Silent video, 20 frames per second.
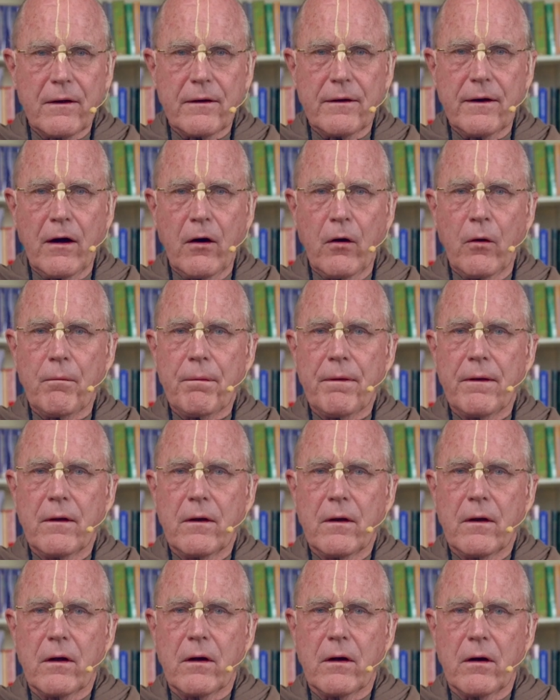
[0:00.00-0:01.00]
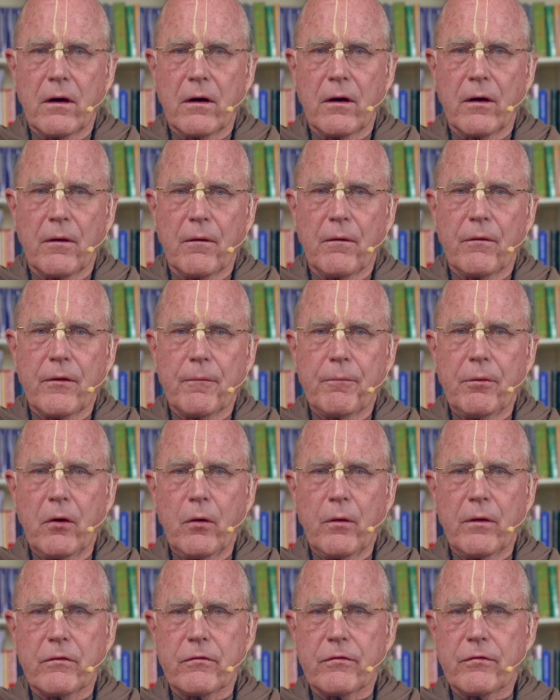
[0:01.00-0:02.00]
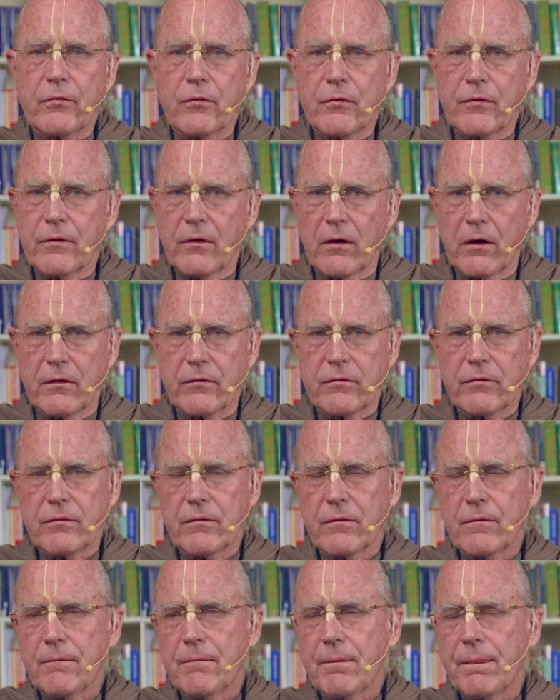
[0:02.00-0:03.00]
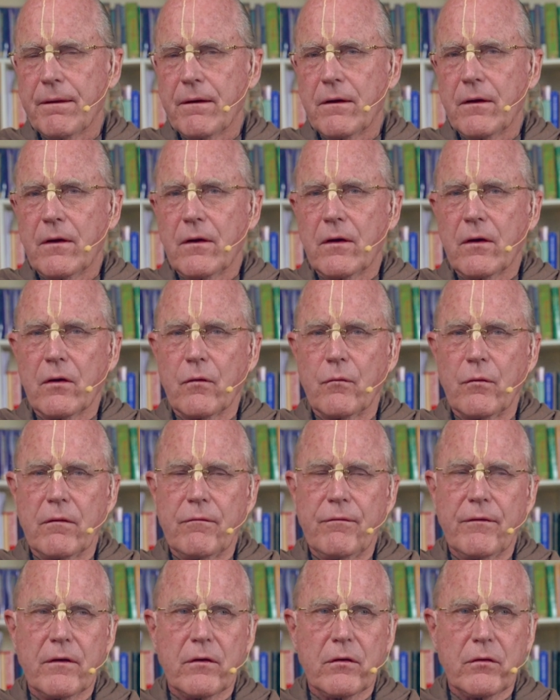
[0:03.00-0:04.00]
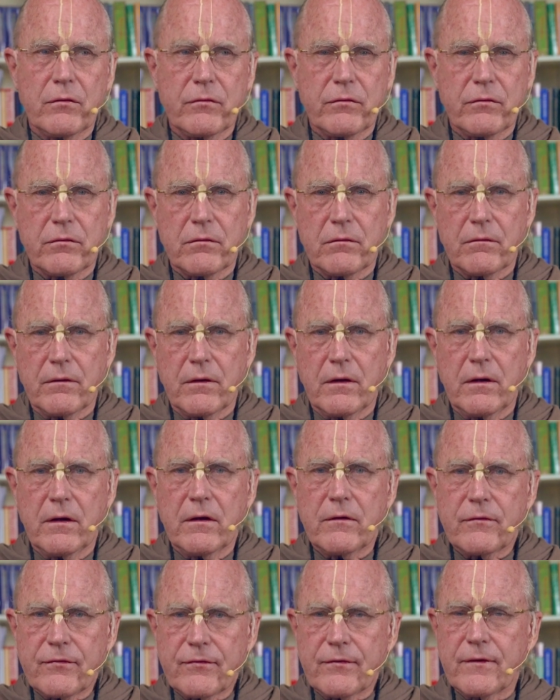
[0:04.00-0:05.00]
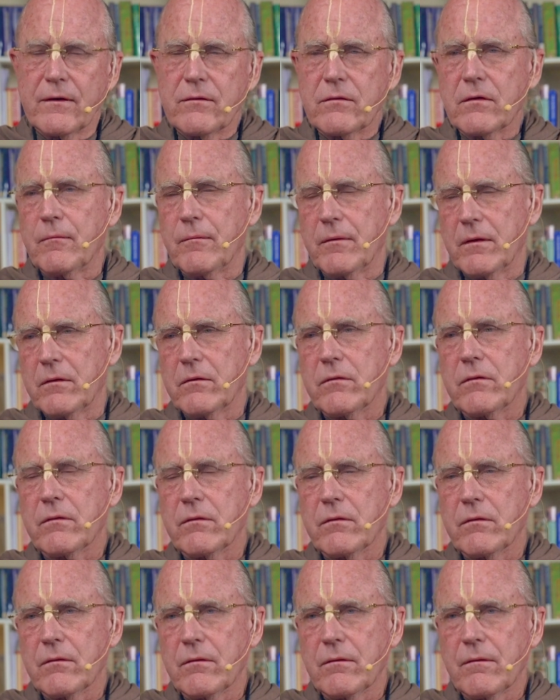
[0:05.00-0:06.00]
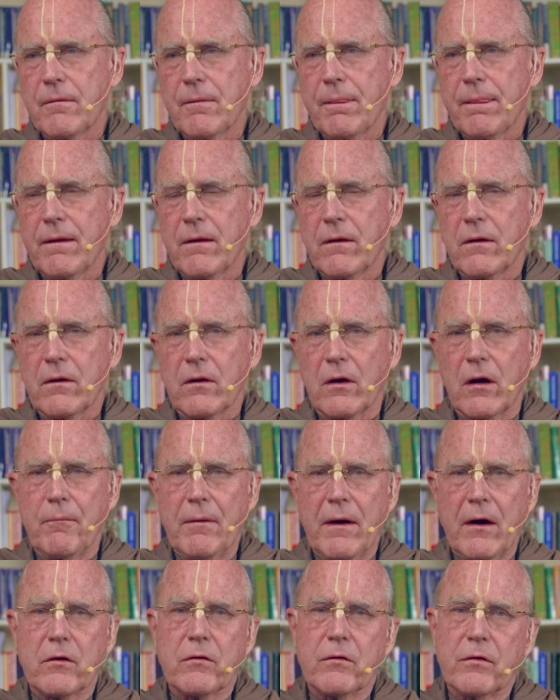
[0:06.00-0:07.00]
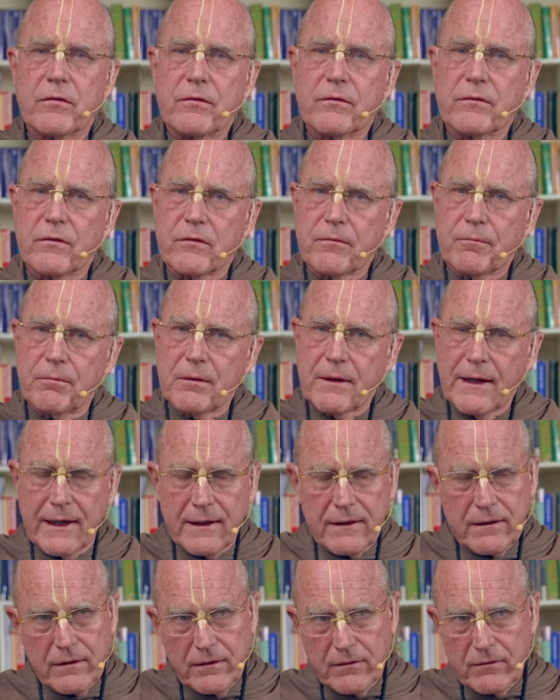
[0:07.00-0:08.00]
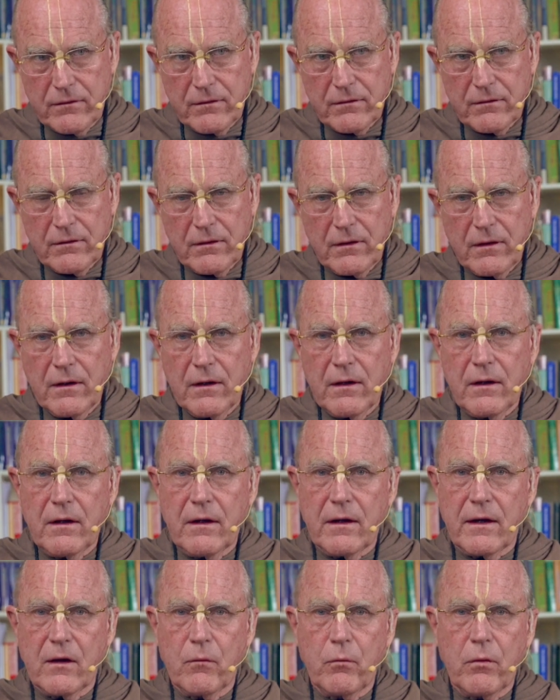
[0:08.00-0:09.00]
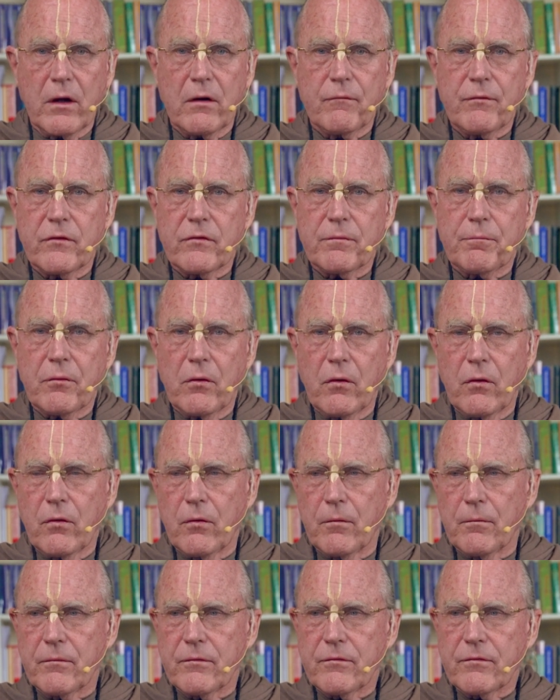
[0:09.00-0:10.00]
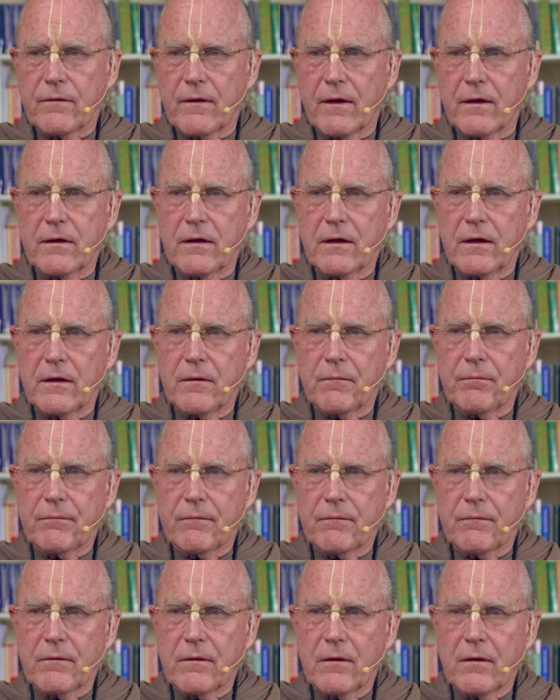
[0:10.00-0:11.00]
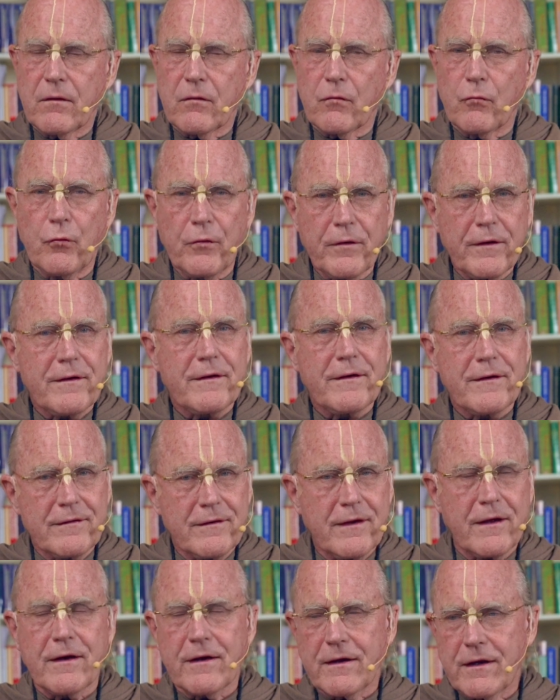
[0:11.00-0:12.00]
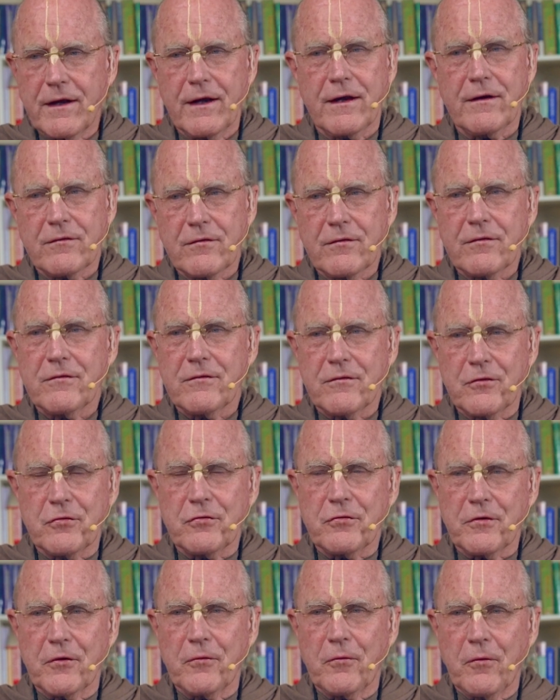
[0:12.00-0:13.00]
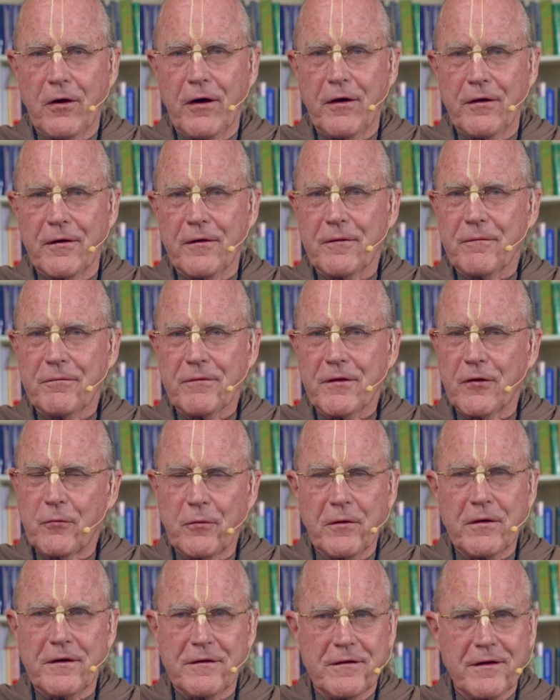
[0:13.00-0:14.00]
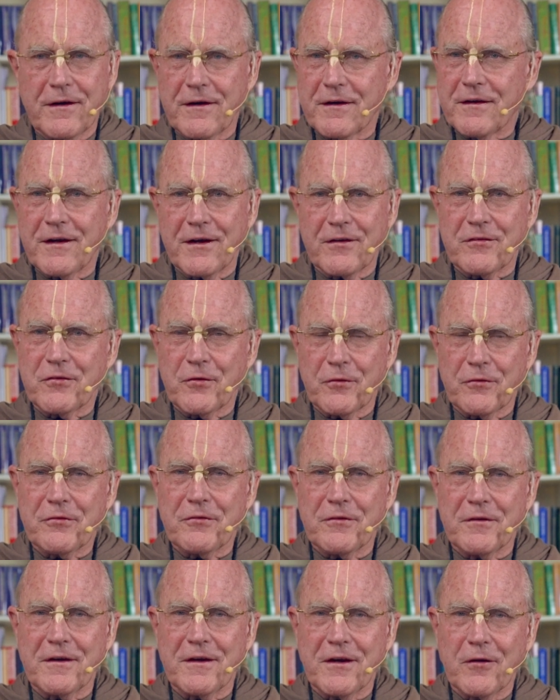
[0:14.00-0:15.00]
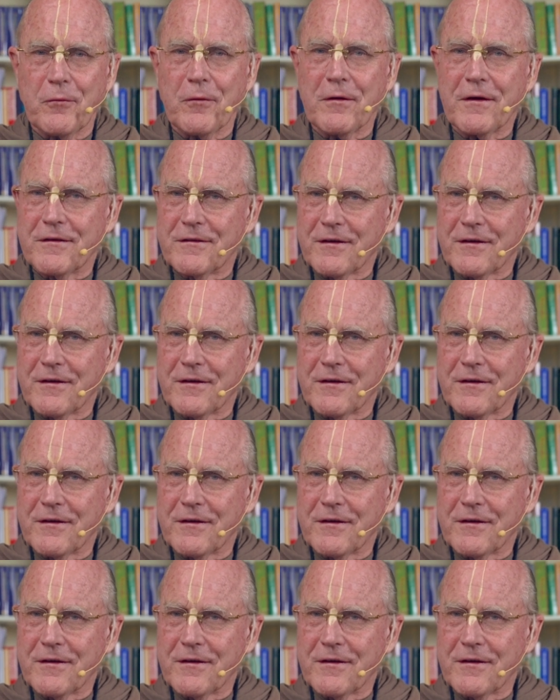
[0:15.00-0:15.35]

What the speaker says: Now, the poet Surdas reveals his sentiments about Krishna's blanket in one of his poems that he really dedicates to Sri Radha. He really dedicates, you'll see, he really